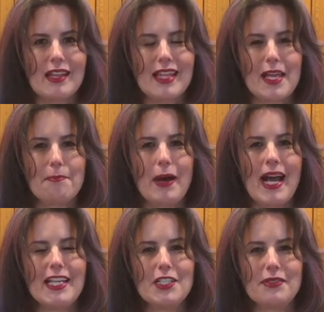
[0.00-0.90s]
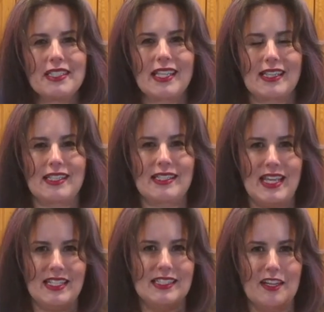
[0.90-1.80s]
like pine trees, like the
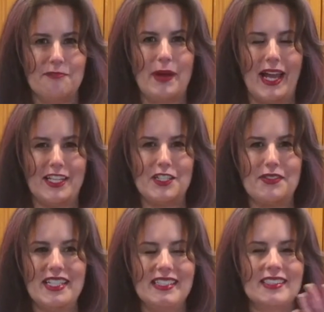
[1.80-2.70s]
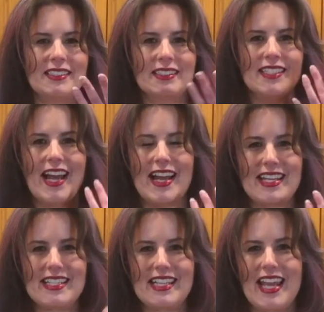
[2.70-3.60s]
scent of pine trees. I
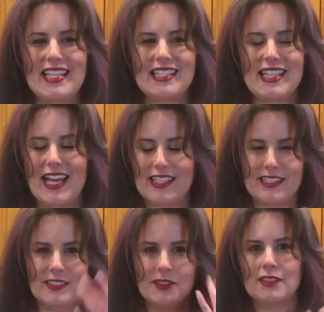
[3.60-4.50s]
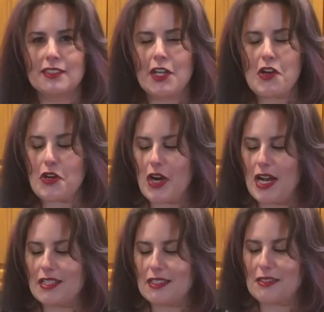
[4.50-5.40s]
can taste that
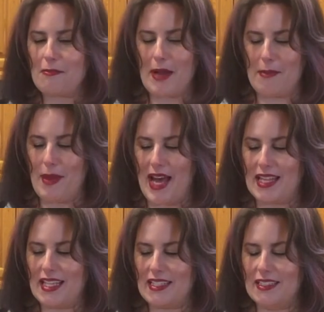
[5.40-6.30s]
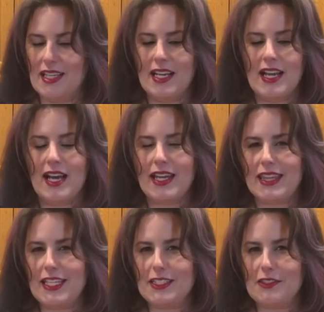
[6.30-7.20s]
across my palate. I
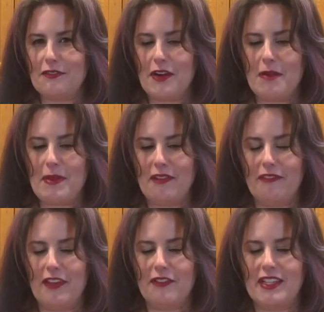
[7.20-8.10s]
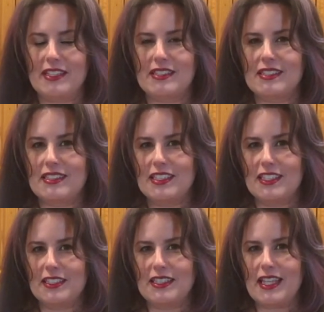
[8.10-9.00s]
think so far my favorite is
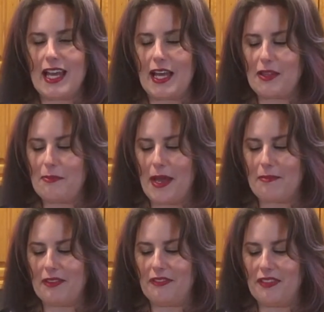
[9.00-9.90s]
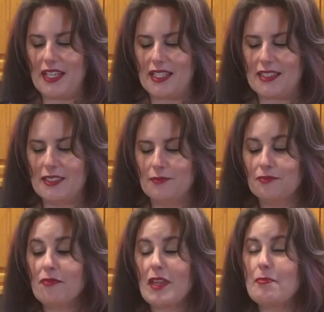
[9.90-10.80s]
still the Alabama Fizz,
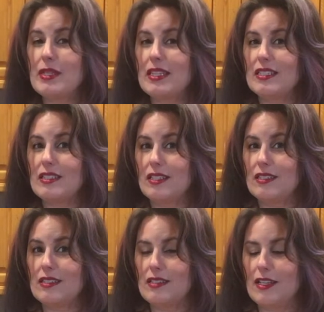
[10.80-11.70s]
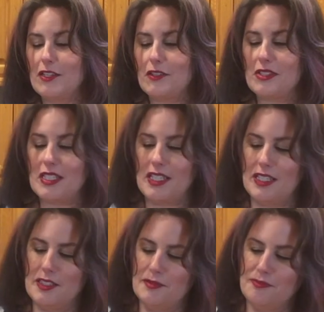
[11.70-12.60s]
but this is an interesting